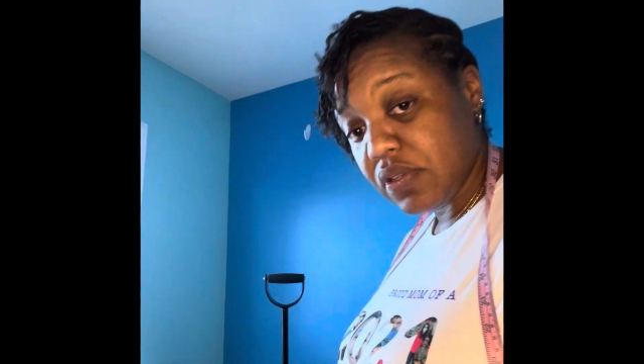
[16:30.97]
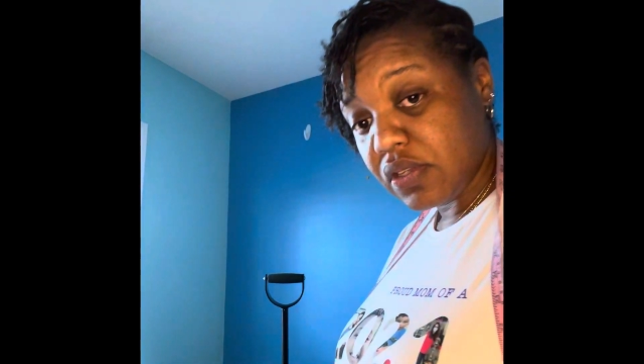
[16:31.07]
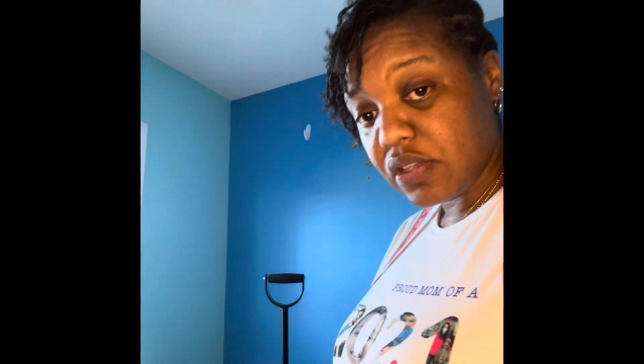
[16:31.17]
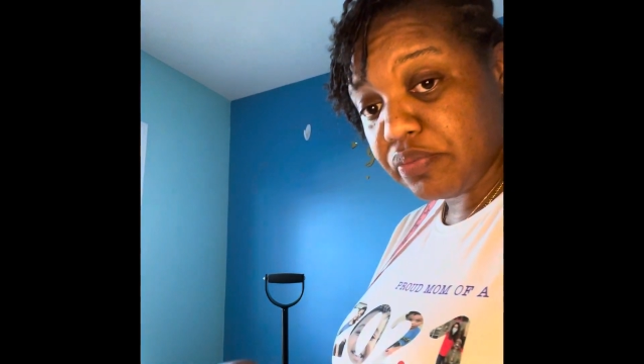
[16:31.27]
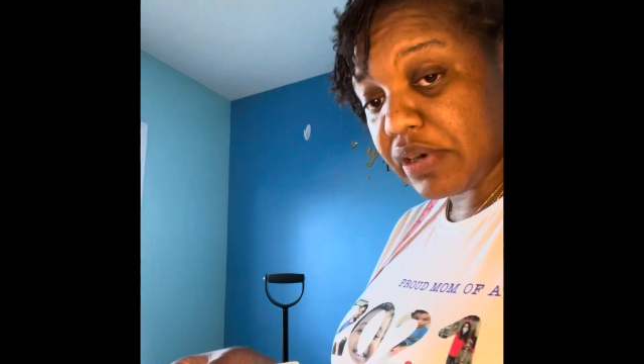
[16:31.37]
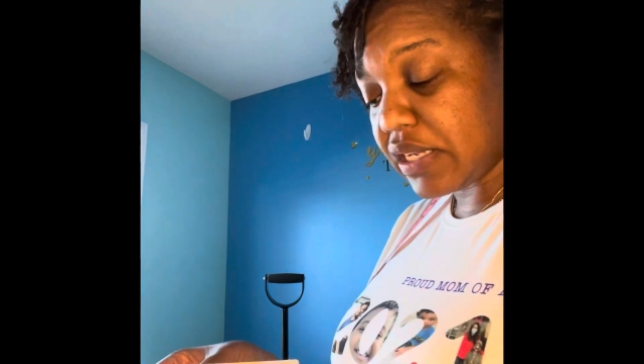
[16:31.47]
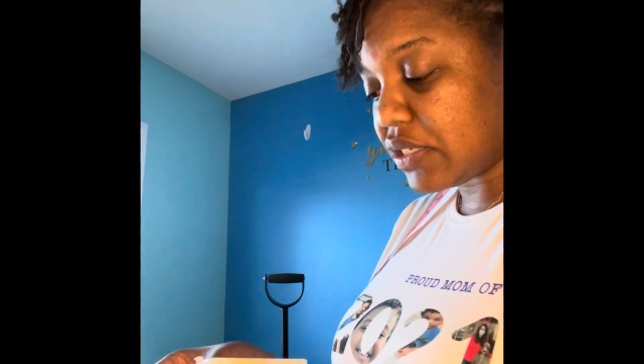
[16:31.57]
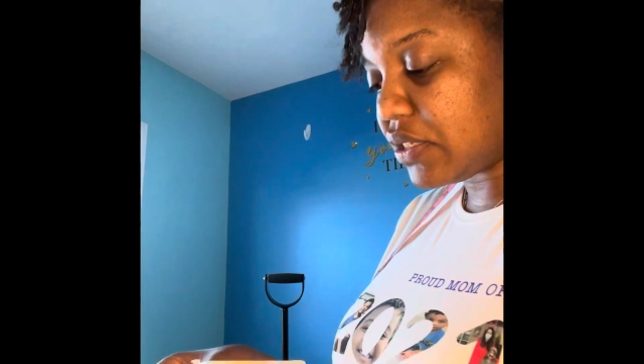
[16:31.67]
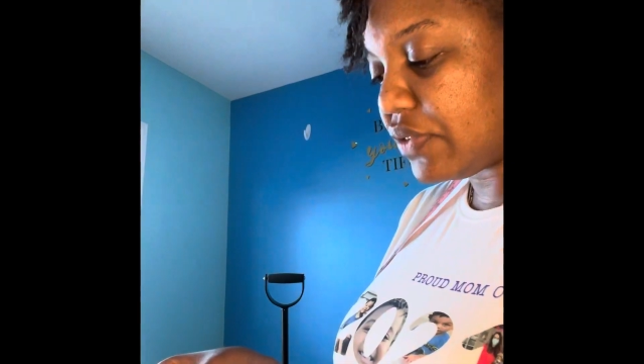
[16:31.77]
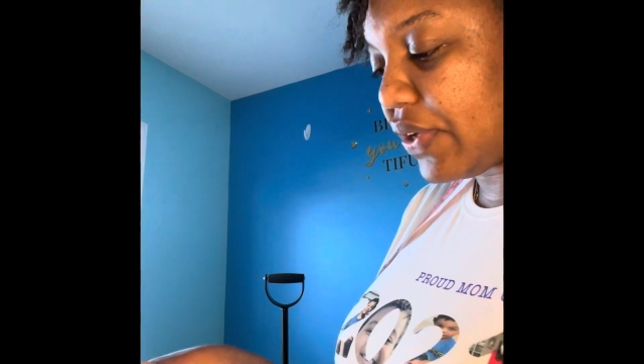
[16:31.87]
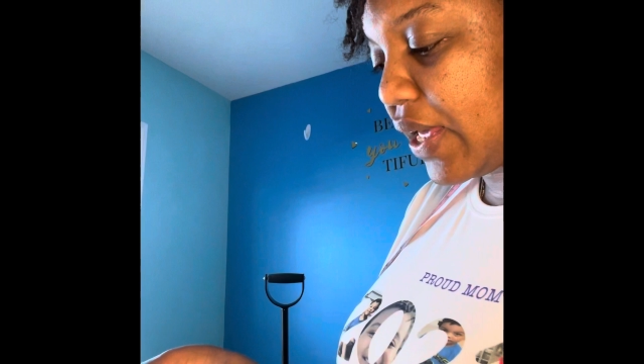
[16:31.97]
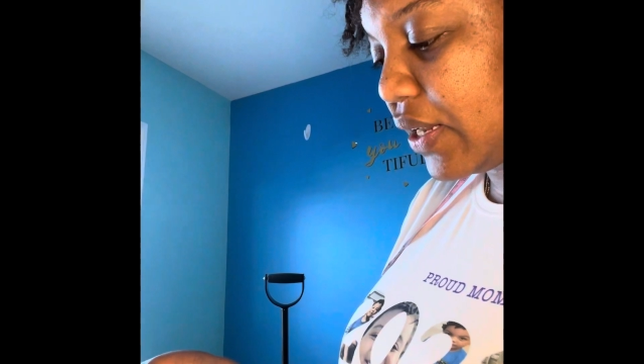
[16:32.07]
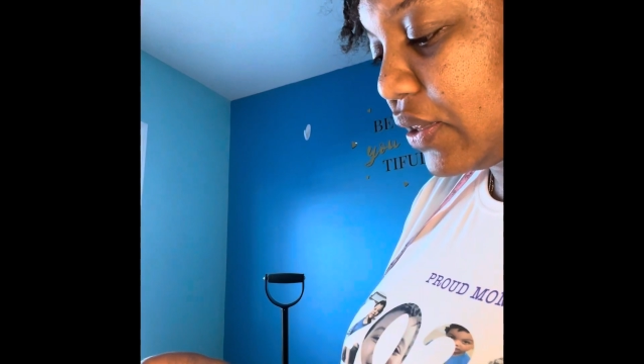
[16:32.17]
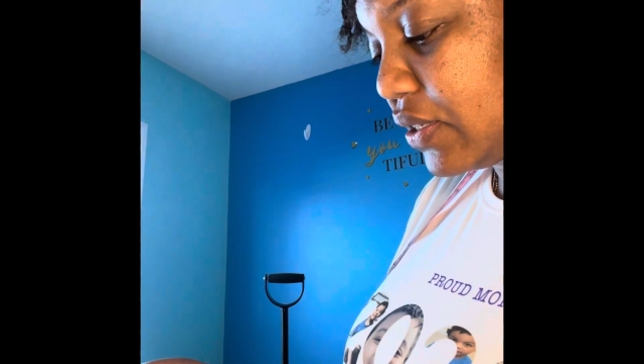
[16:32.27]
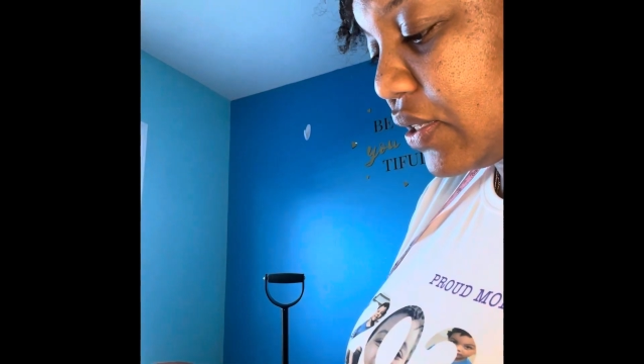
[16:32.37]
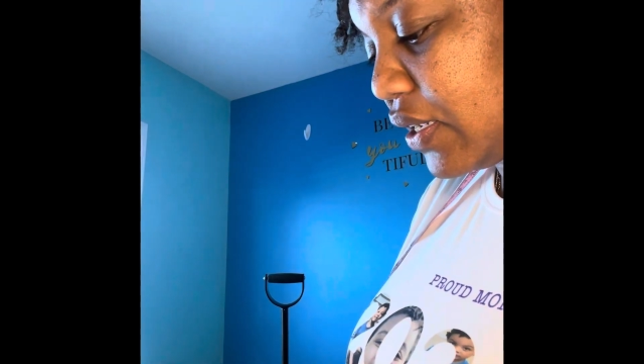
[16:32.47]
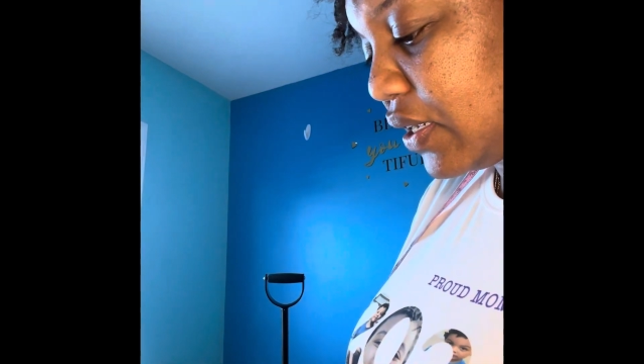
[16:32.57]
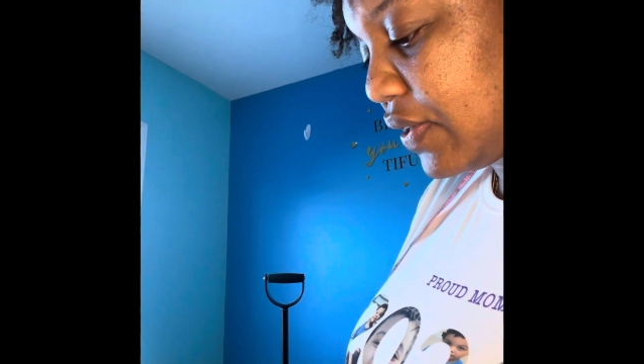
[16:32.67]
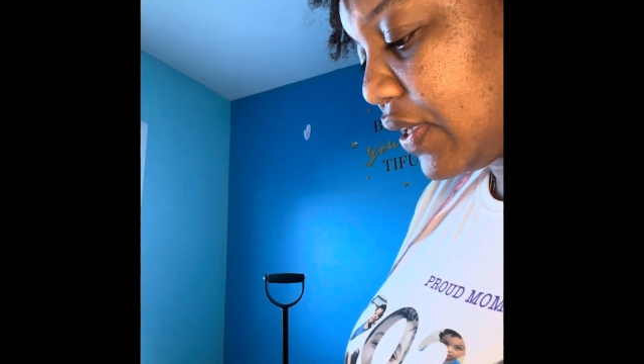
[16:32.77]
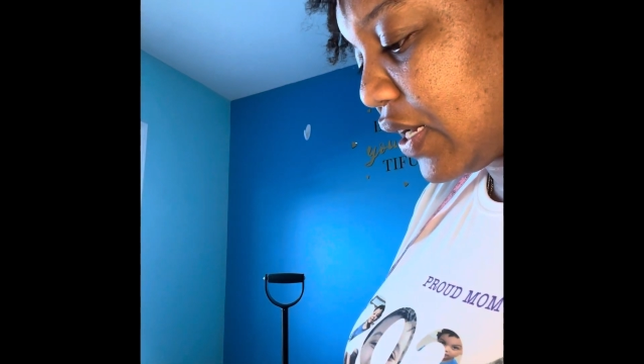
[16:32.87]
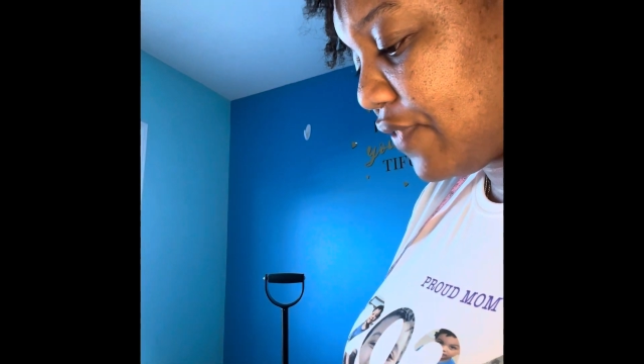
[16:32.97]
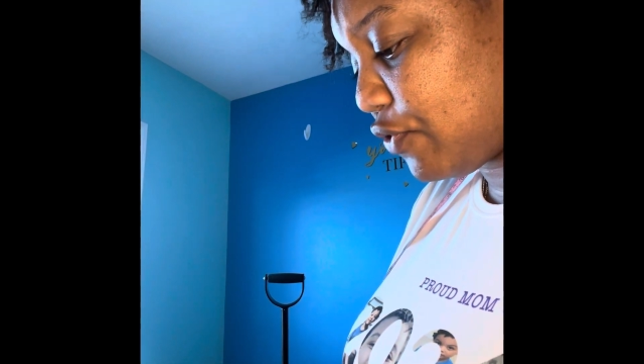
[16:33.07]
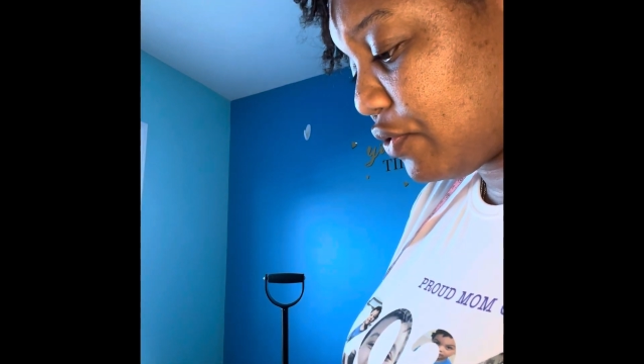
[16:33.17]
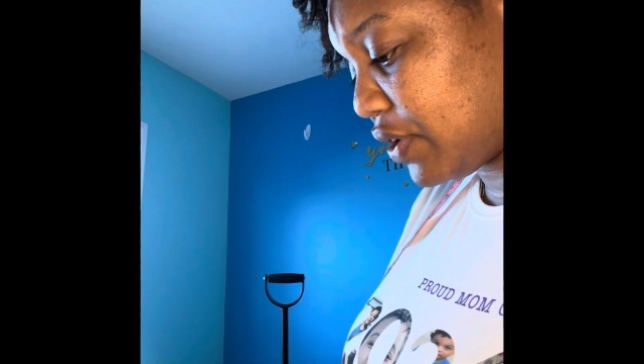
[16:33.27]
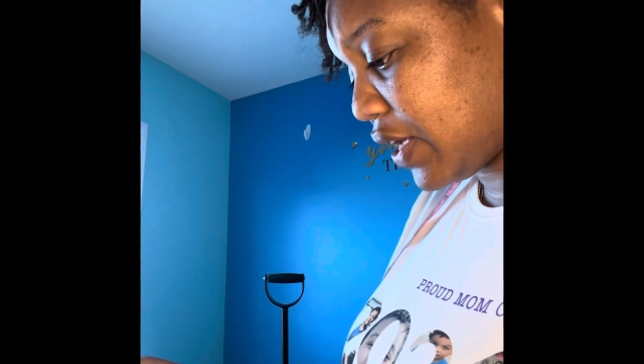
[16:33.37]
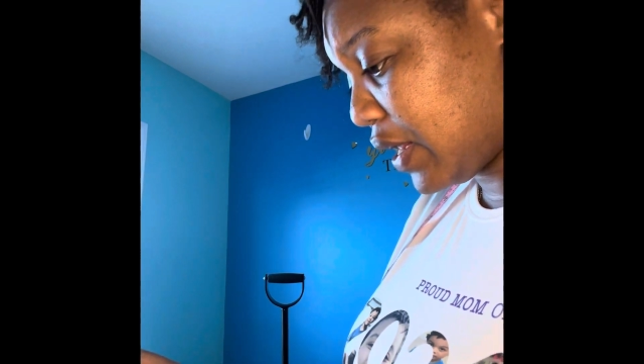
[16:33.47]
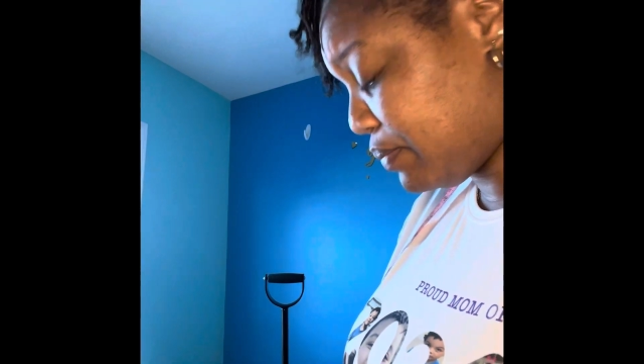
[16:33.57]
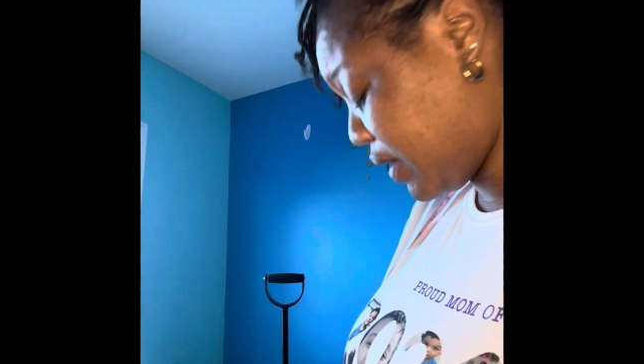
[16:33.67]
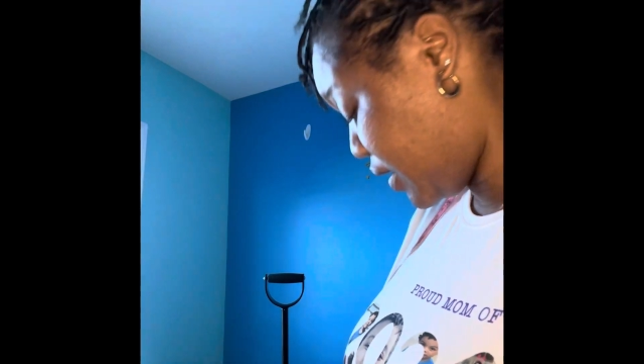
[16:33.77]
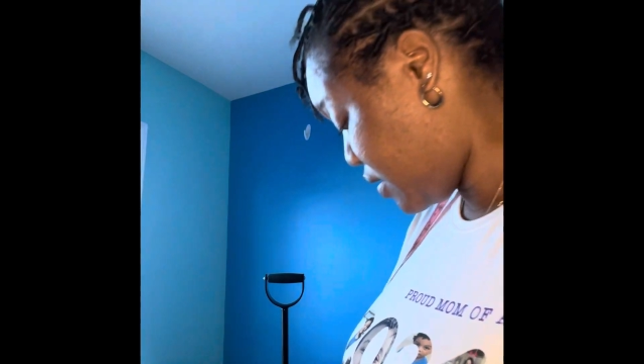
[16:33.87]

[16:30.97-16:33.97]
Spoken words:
the process of adding this ink. And I've already had my